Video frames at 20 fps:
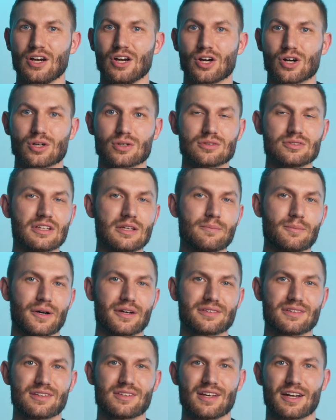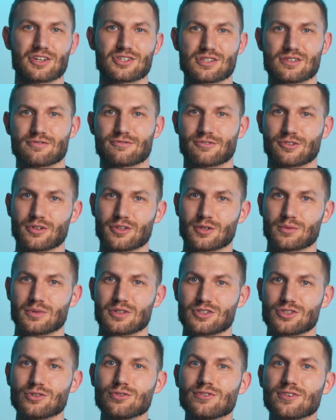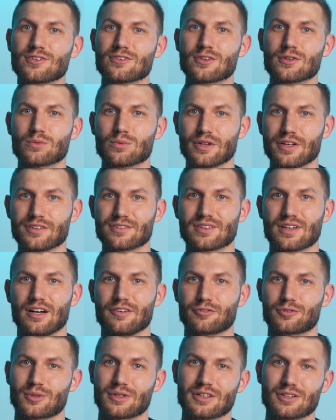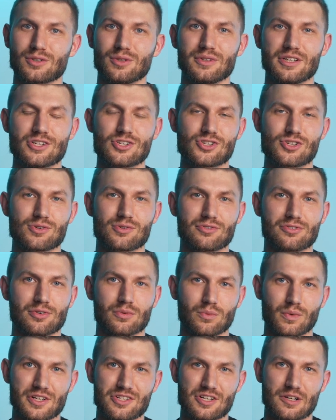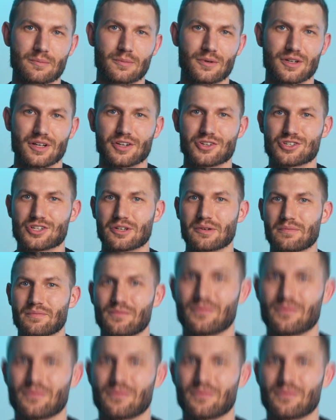Early bug detection further reduces the risk of critical issues reaching production.